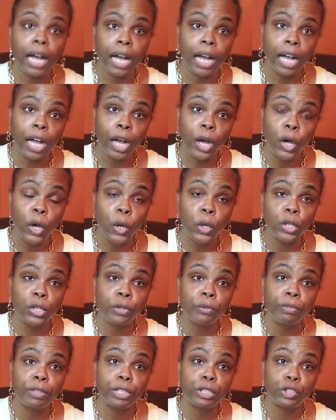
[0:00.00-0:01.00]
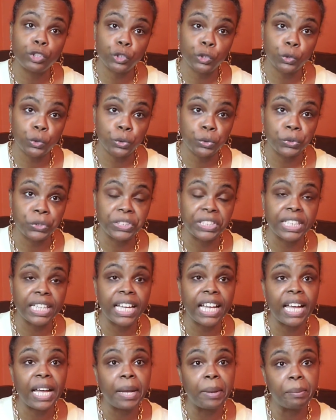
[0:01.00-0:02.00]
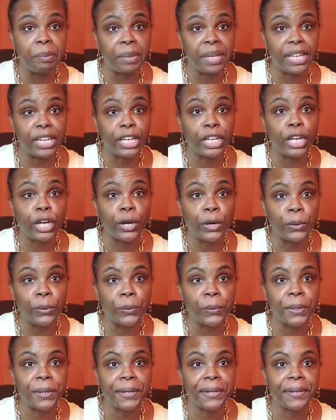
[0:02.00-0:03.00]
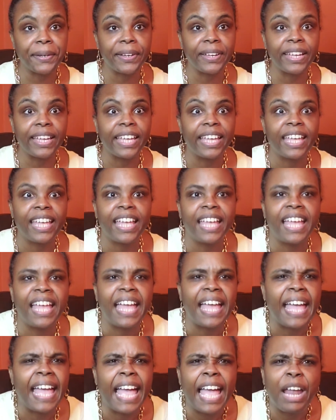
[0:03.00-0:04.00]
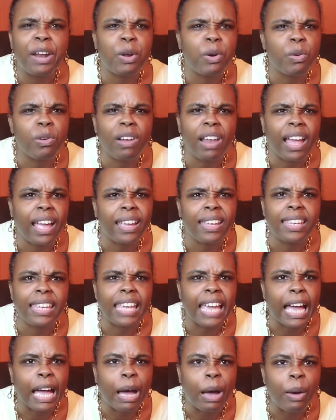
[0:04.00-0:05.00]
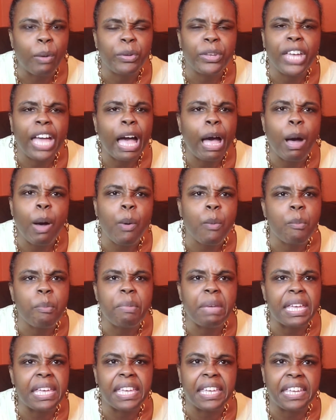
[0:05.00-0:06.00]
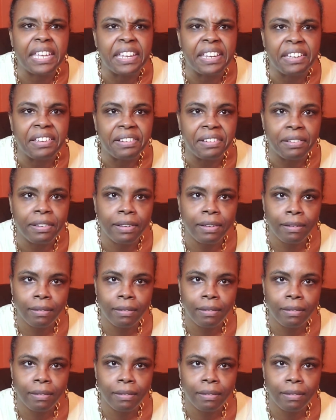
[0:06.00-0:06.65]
All of the jurors commented Coke. I don't like y'all. Y'all mean.